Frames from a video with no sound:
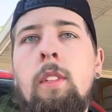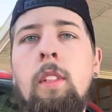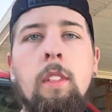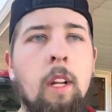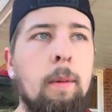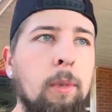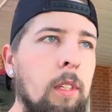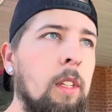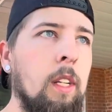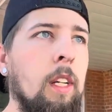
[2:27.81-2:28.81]
stopped
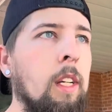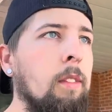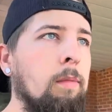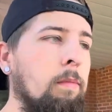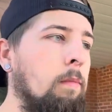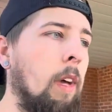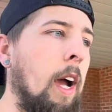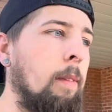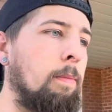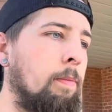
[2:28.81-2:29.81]
good, and
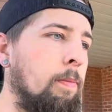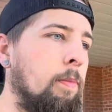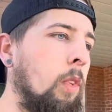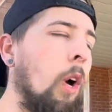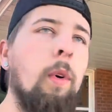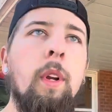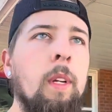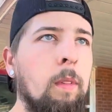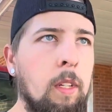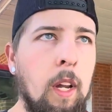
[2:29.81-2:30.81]
I lowered
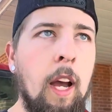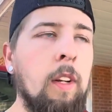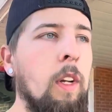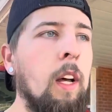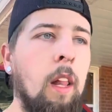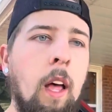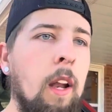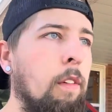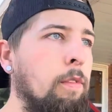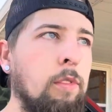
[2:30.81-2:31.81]
it, and I had done a lot
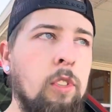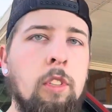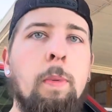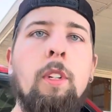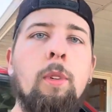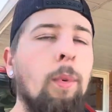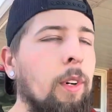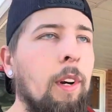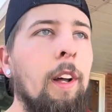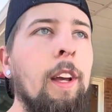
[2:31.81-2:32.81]
of suspension
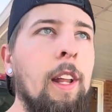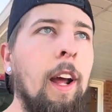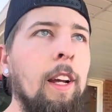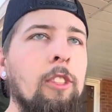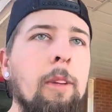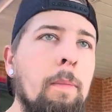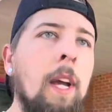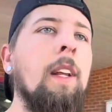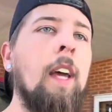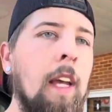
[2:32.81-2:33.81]
work on it, and I actually
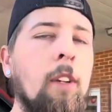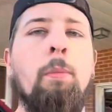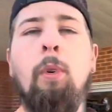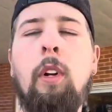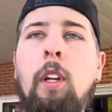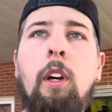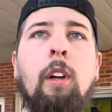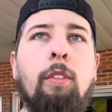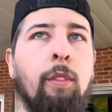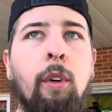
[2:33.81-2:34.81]
made it handle pretty
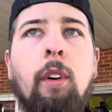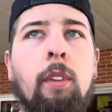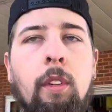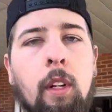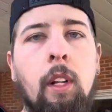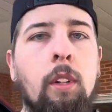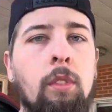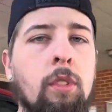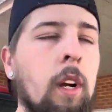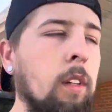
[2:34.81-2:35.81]
good for a little
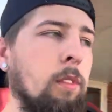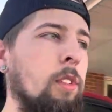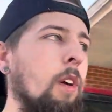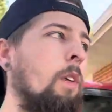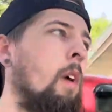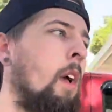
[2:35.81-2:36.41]
truck. So